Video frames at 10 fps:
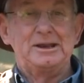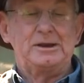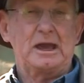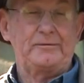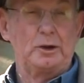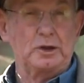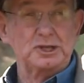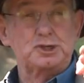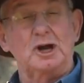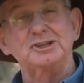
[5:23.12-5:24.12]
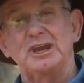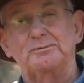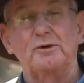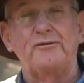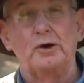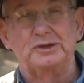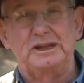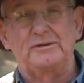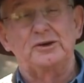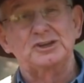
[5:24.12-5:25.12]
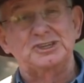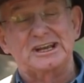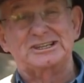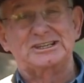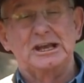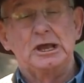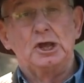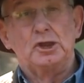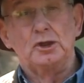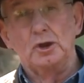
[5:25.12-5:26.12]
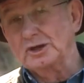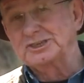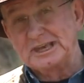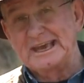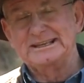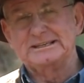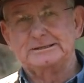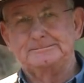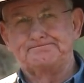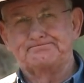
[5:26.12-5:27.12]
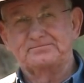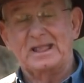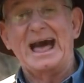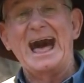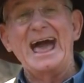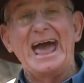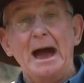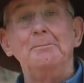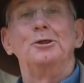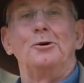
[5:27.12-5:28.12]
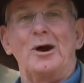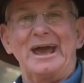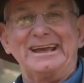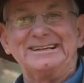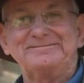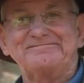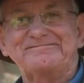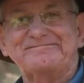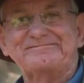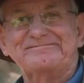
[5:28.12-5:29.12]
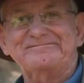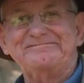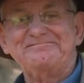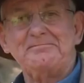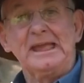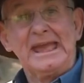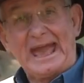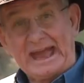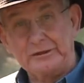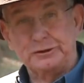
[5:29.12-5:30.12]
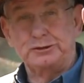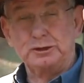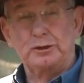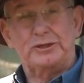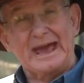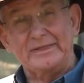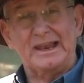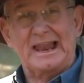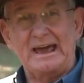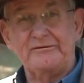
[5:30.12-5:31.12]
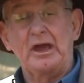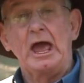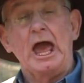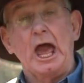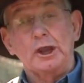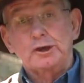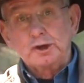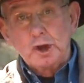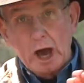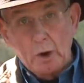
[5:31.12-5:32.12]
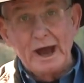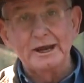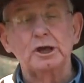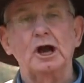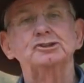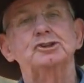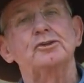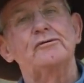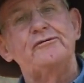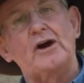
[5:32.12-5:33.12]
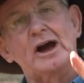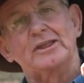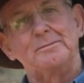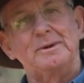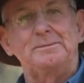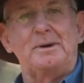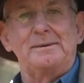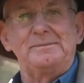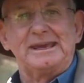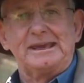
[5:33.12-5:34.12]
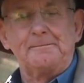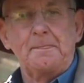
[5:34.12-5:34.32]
Now, if you look at John chapter 14, verse 6, the Lord says, I am the way and the truth and the life, and no one goes to the Father but by me.